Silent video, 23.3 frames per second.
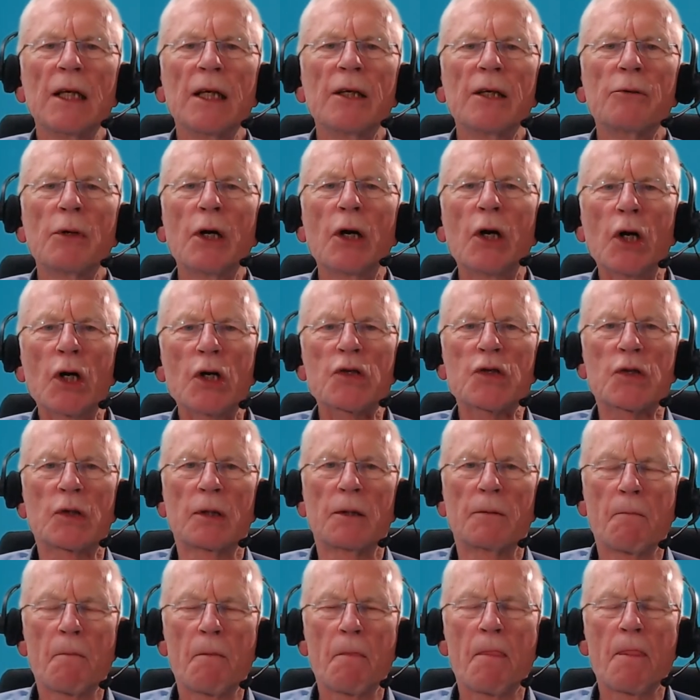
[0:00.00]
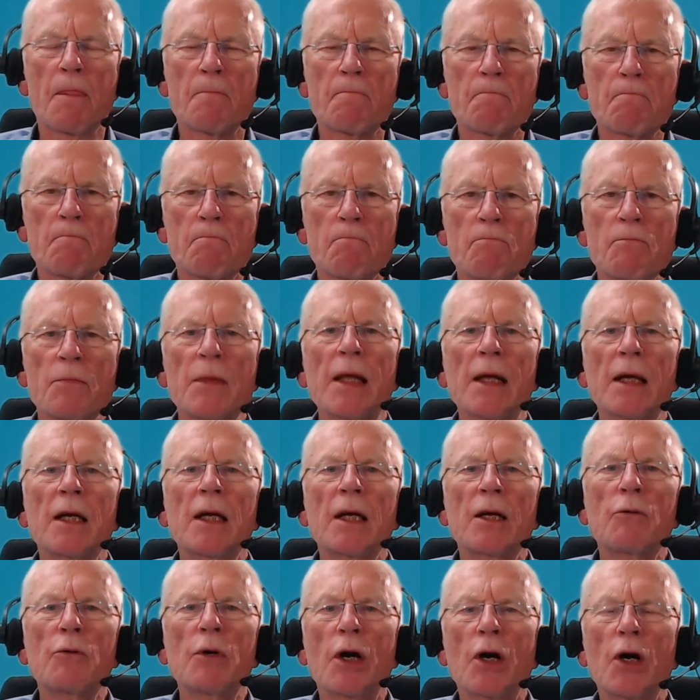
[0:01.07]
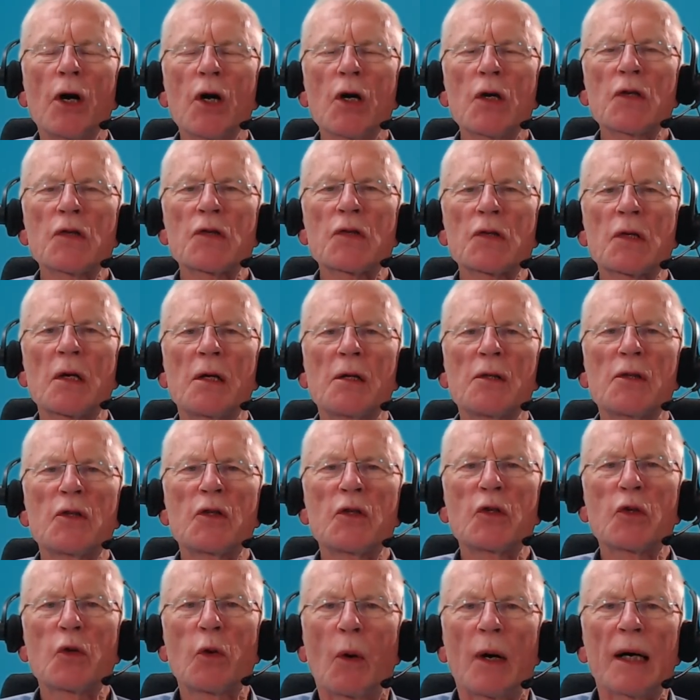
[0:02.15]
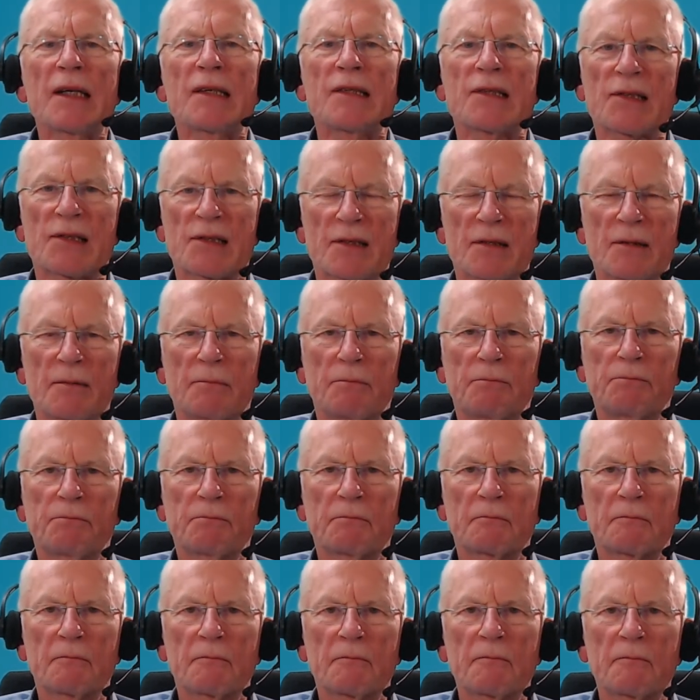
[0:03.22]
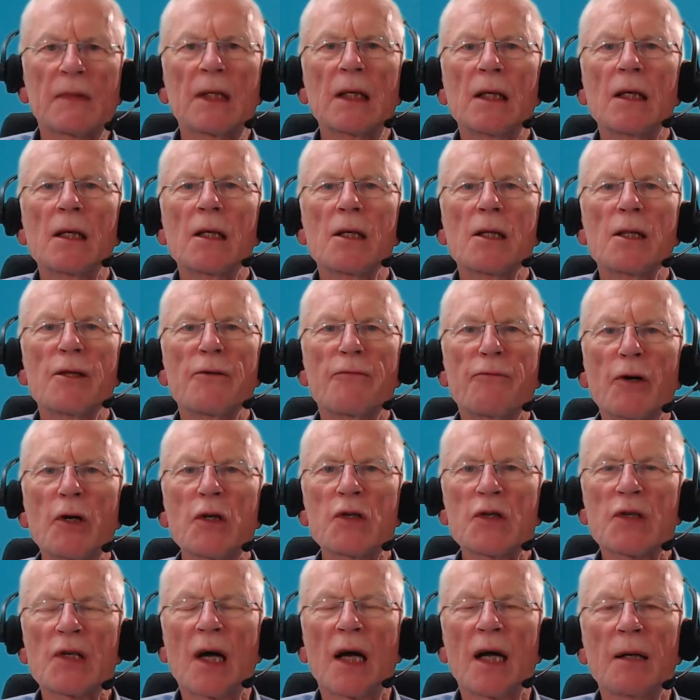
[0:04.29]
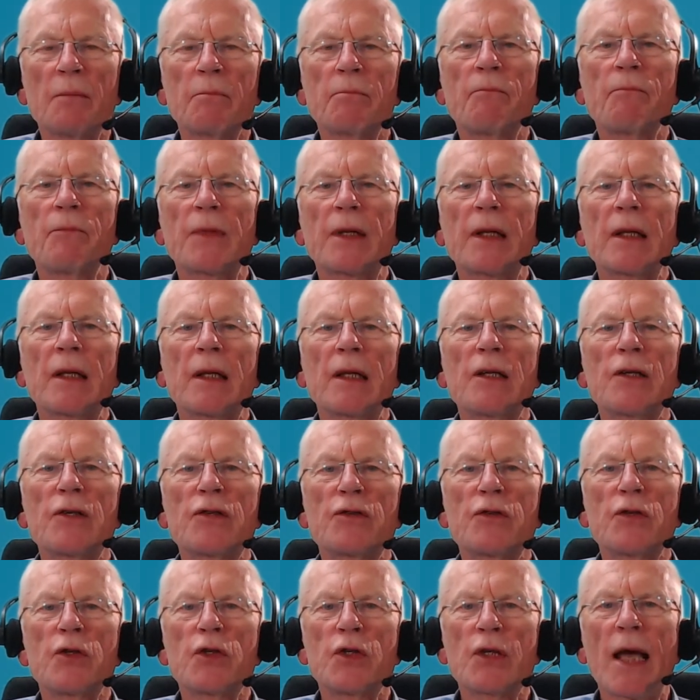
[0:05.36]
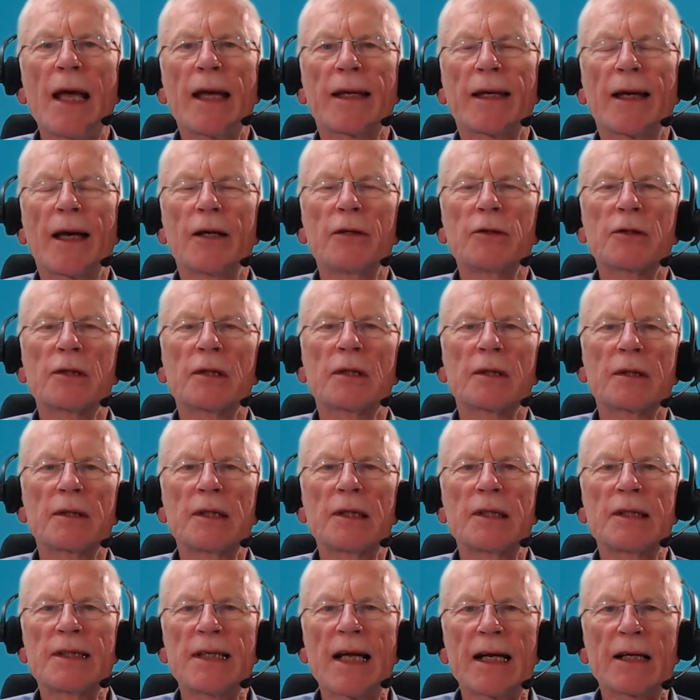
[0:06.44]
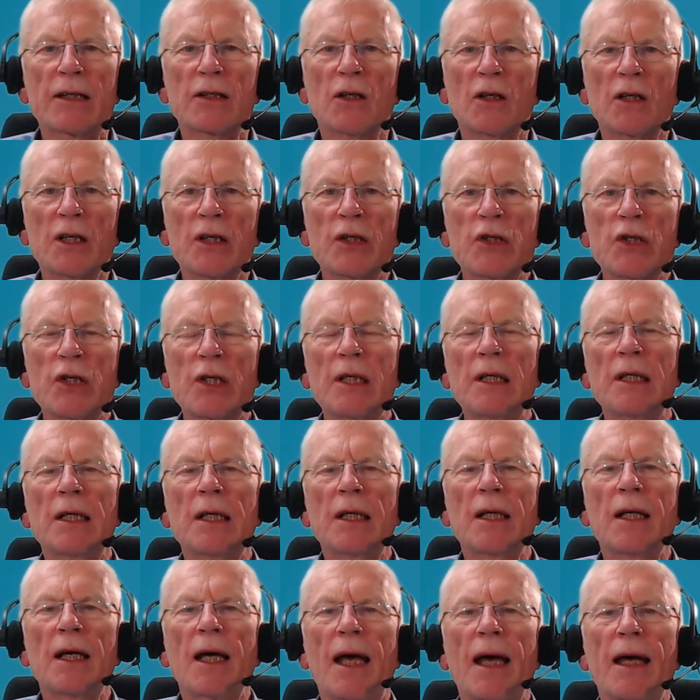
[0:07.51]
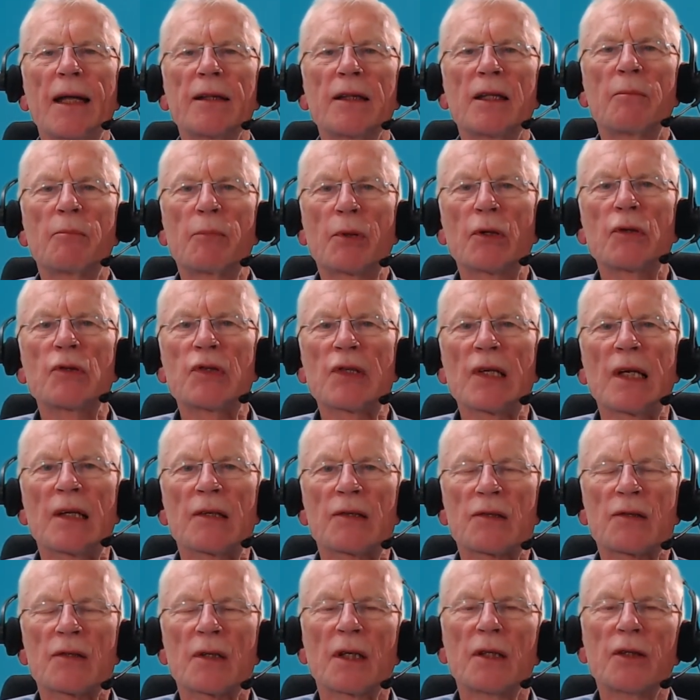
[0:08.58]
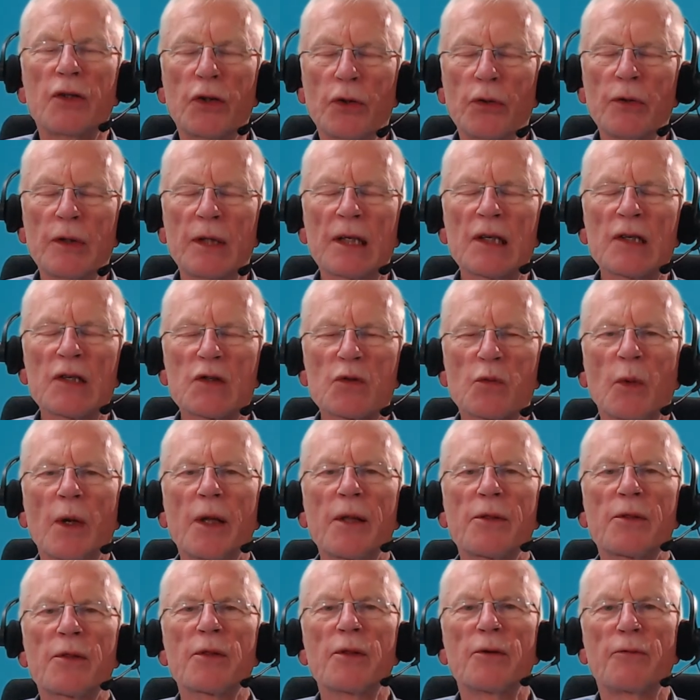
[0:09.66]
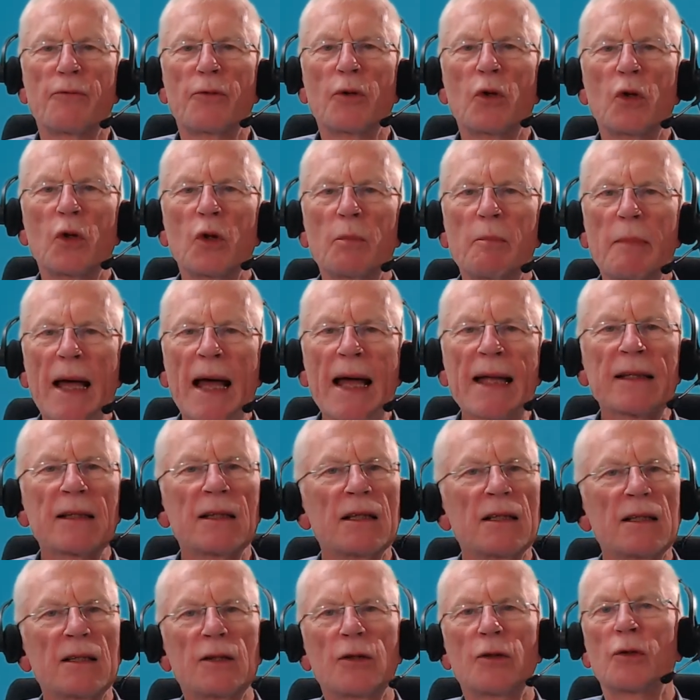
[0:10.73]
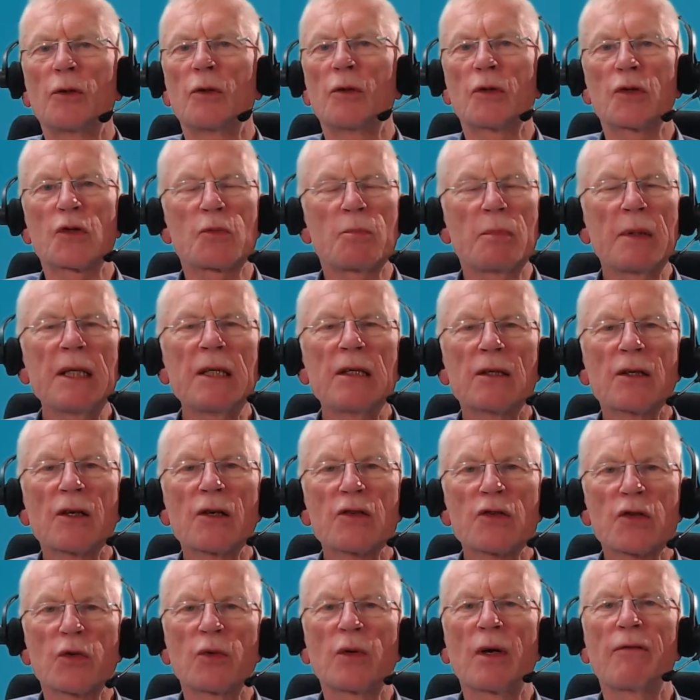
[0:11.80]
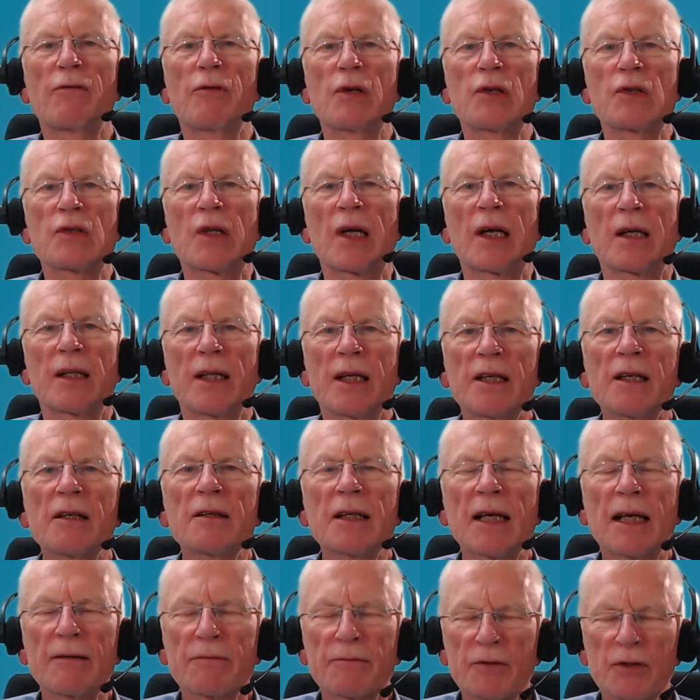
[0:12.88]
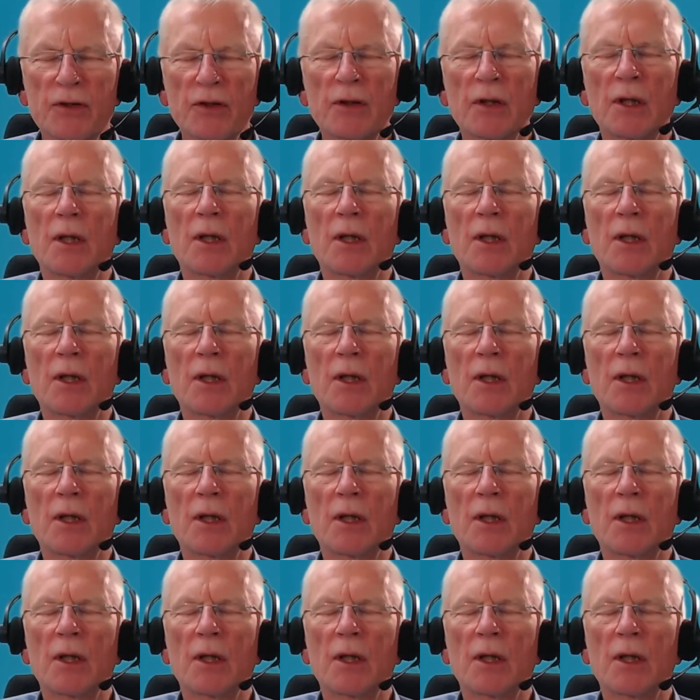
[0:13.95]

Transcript: Rehearsal. Rehearse twice. The first time is to check out the technology and the process, and do this with the full panel or speakers, whoever is there. They don't have to